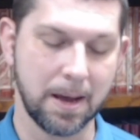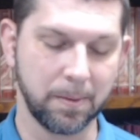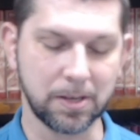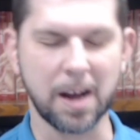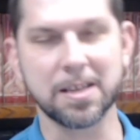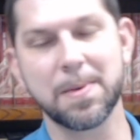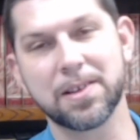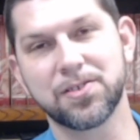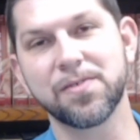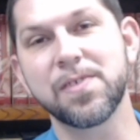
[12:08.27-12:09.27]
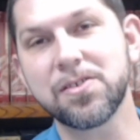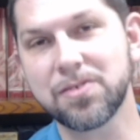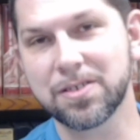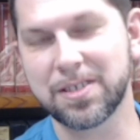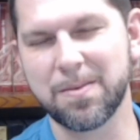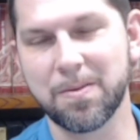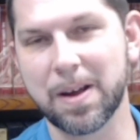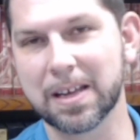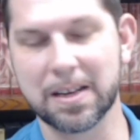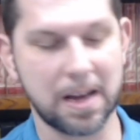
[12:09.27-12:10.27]
And we talked about sufficiency. We
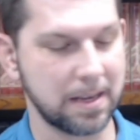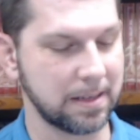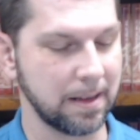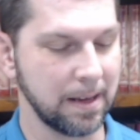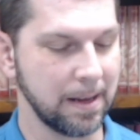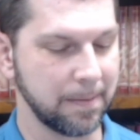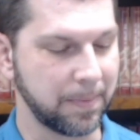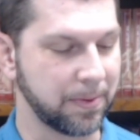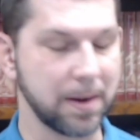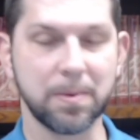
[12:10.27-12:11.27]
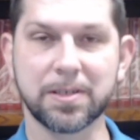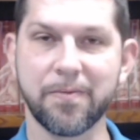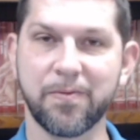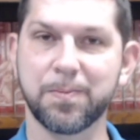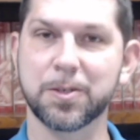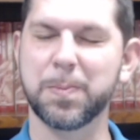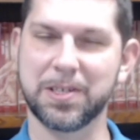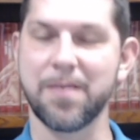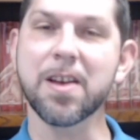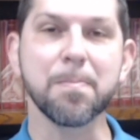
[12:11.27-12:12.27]
recognize that, that there was a f-
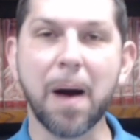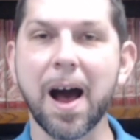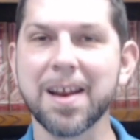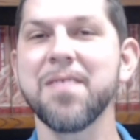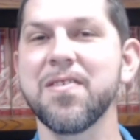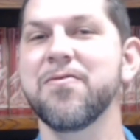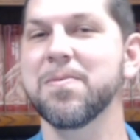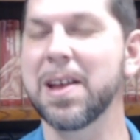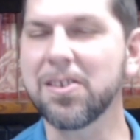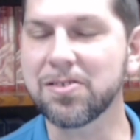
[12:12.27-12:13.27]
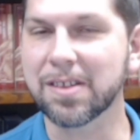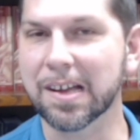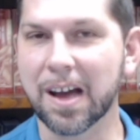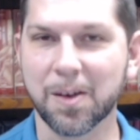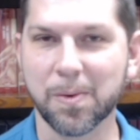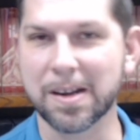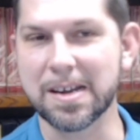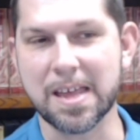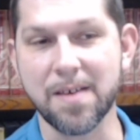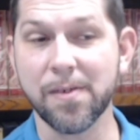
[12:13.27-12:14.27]
specific body of information that God
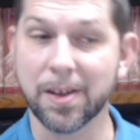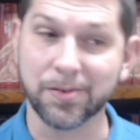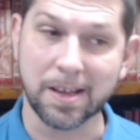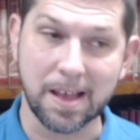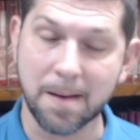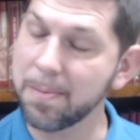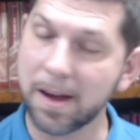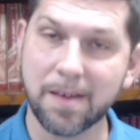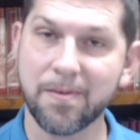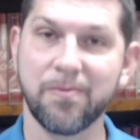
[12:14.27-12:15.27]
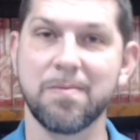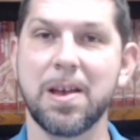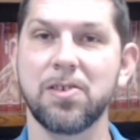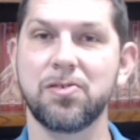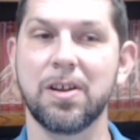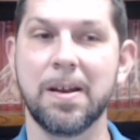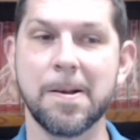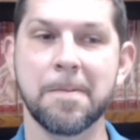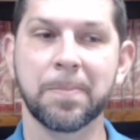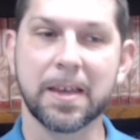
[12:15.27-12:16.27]
wanted to give us, and that body of information
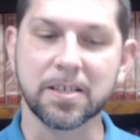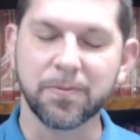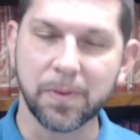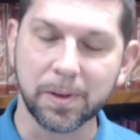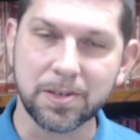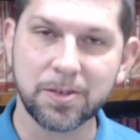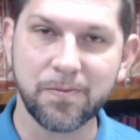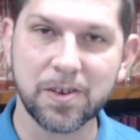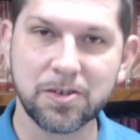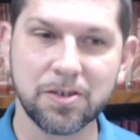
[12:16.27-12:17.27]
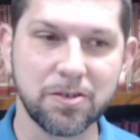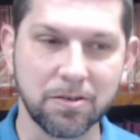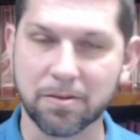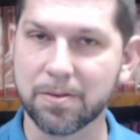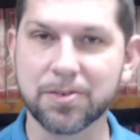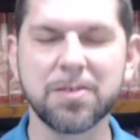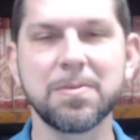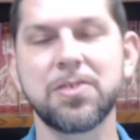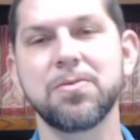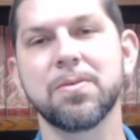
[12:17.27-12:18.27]
is fully sufficient to grow us to
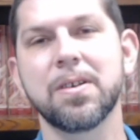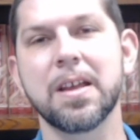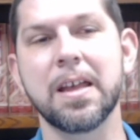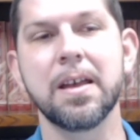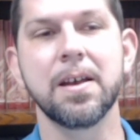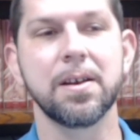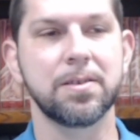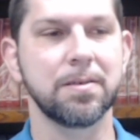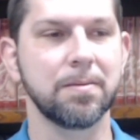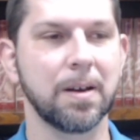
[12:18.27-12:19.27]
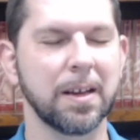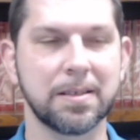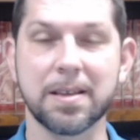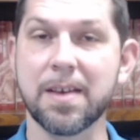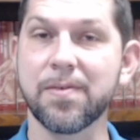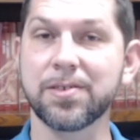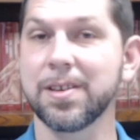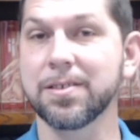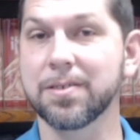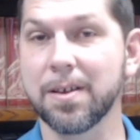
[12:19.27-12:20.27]
maturity, to, uh, to give us
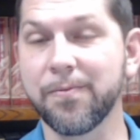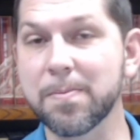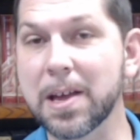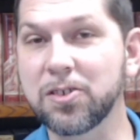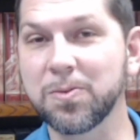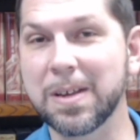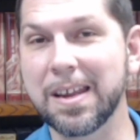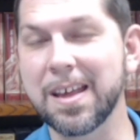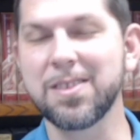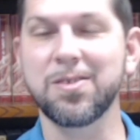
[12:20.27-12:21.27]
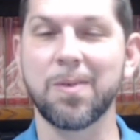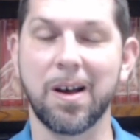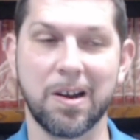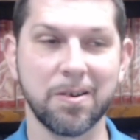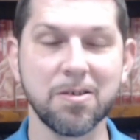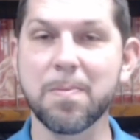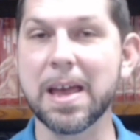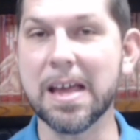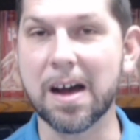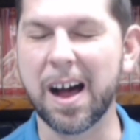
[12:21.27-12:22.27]
the information we need to honor and
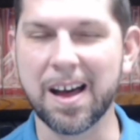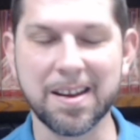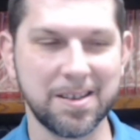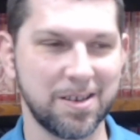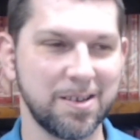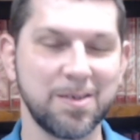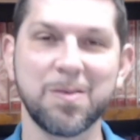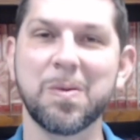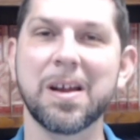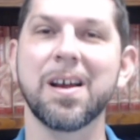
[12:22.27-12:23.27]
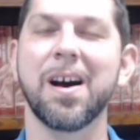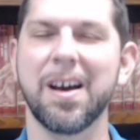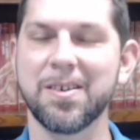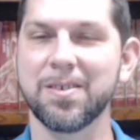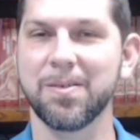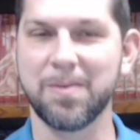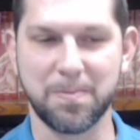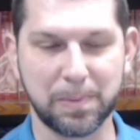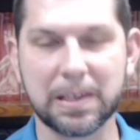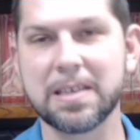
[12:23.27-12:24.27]
obey God, and to do what honor
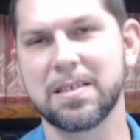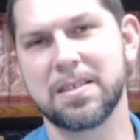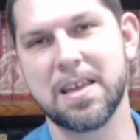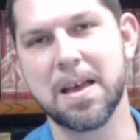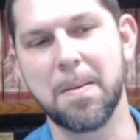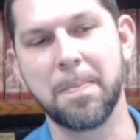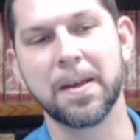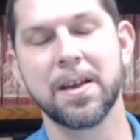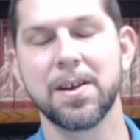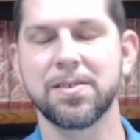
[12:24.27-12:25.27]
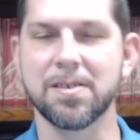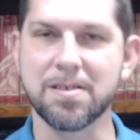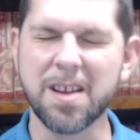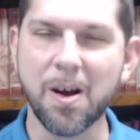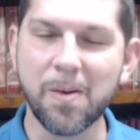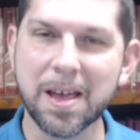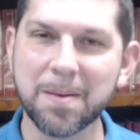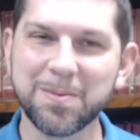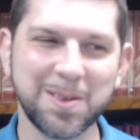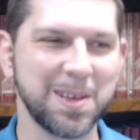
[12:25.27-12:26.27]
what pleases Him, to know
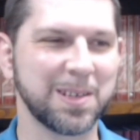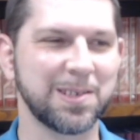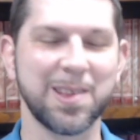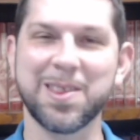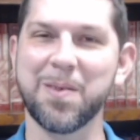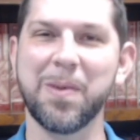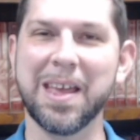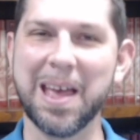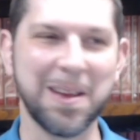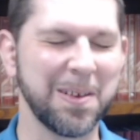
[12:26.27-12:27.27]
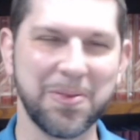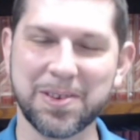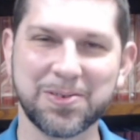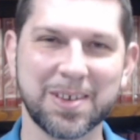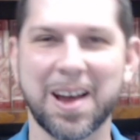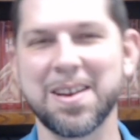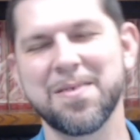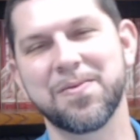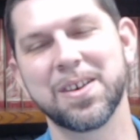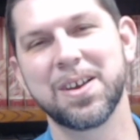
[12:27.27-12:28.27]
Him to the extent that we can on this side
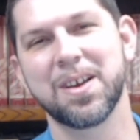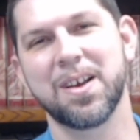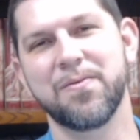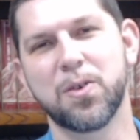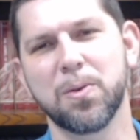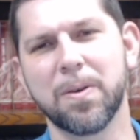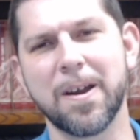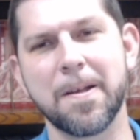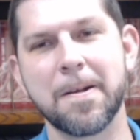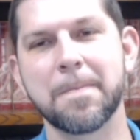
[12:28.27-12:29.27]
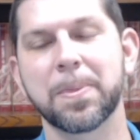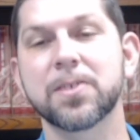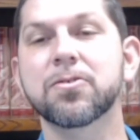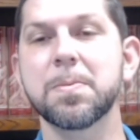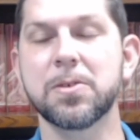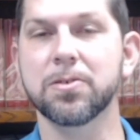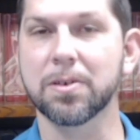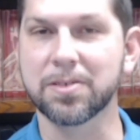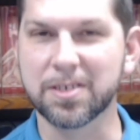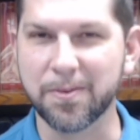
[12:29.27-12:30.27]
of, of glory the scriptures
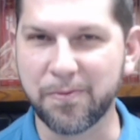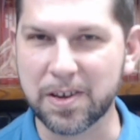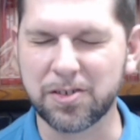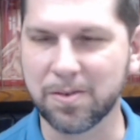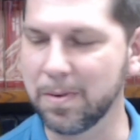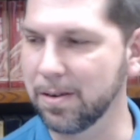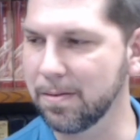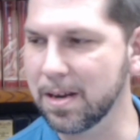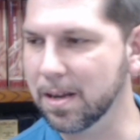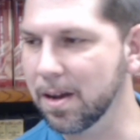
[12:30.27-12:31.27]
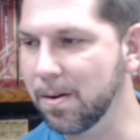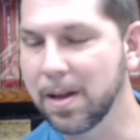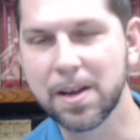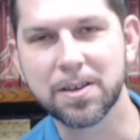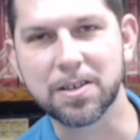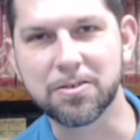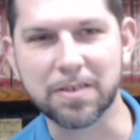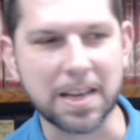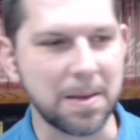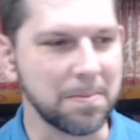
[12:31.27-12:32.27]
are sufficient. We don't need to go to
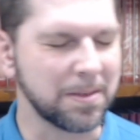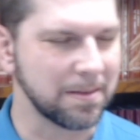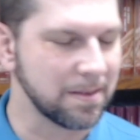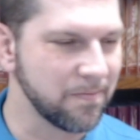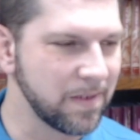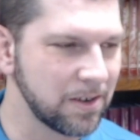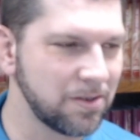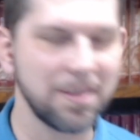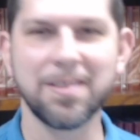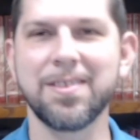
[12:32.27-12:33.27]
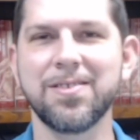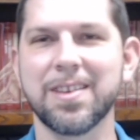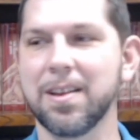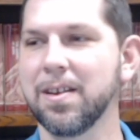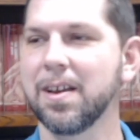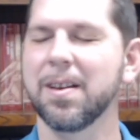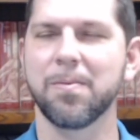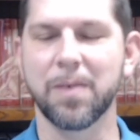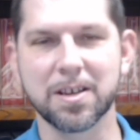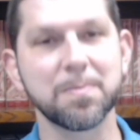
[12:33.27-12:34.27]
dreams and to visions and
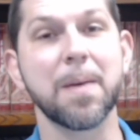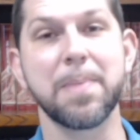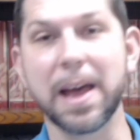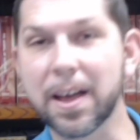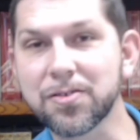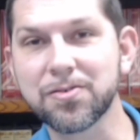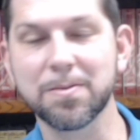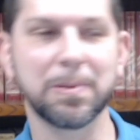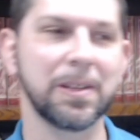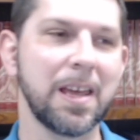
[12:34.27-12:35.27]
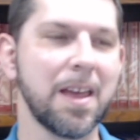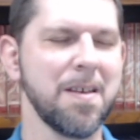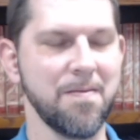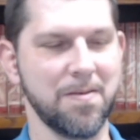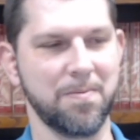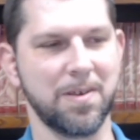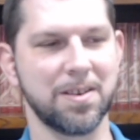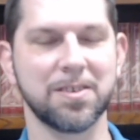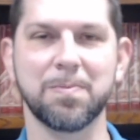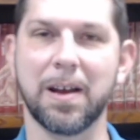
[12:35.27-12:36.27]
what does my pastor believe and what
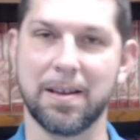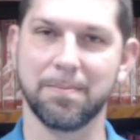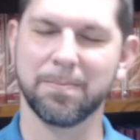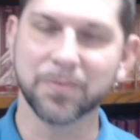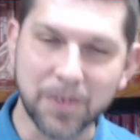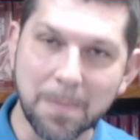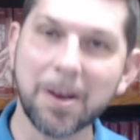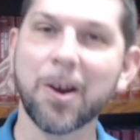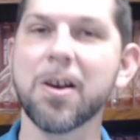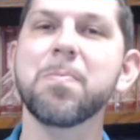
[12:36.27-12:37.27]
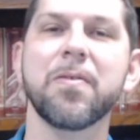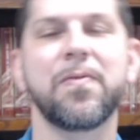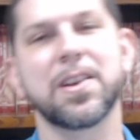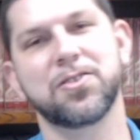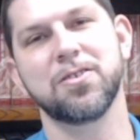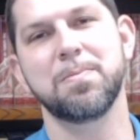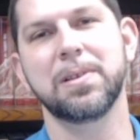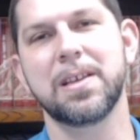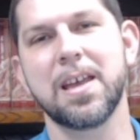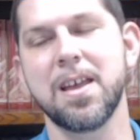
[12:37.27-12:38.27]
does my seminary professor
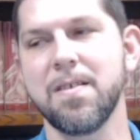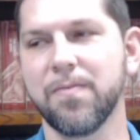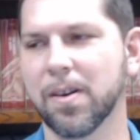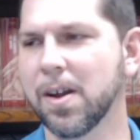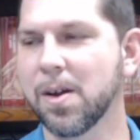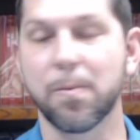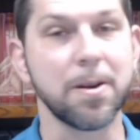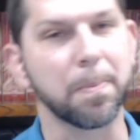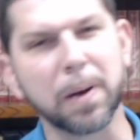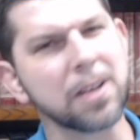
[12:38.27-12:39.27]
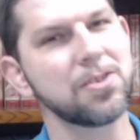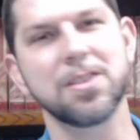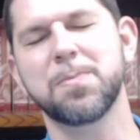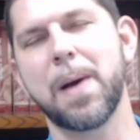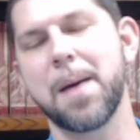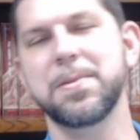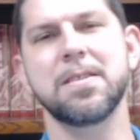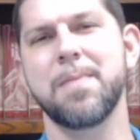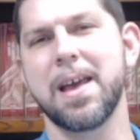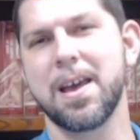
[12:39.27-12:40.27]
believe or what impressions popped
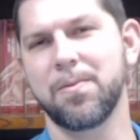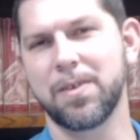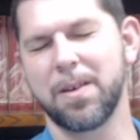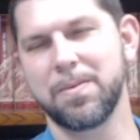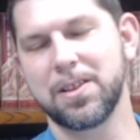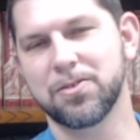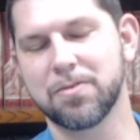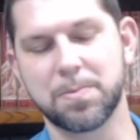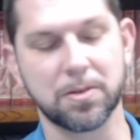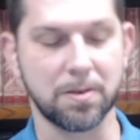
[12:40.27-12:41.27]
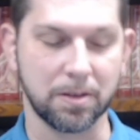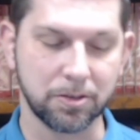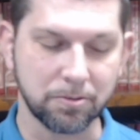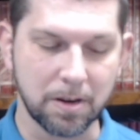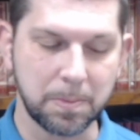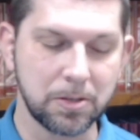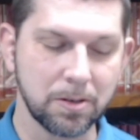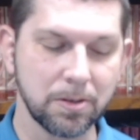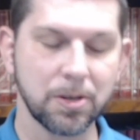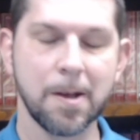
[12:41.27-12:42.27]
into my head when I read the scriptures. No, the
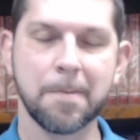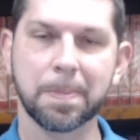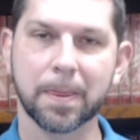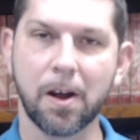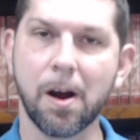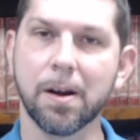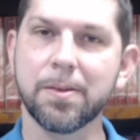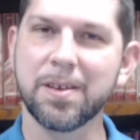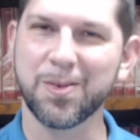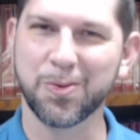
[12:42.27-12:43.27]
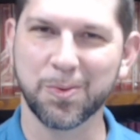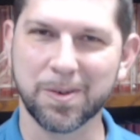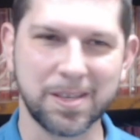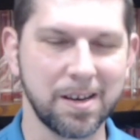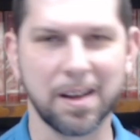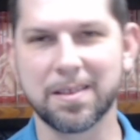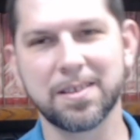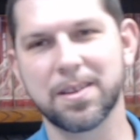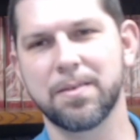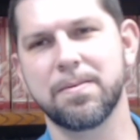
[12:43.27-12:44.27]
scriptures are the authority, not
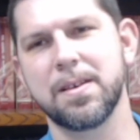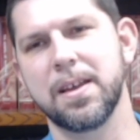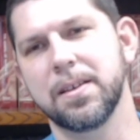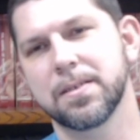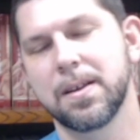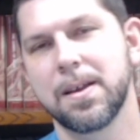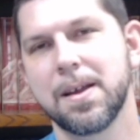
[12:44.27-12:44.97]
these other things.